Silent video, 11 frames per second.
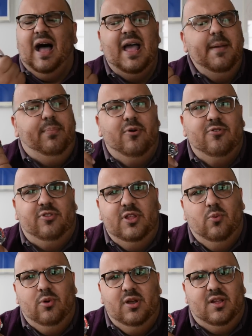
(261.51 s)
I personally
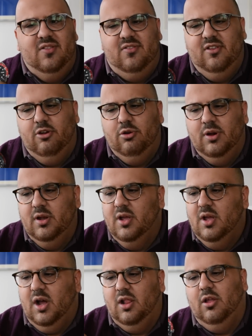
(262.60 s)
wouldn't consider it
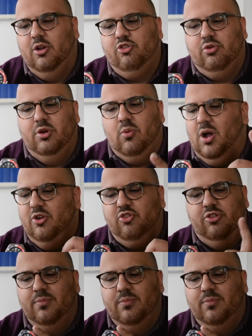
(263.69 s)
a luxury watch.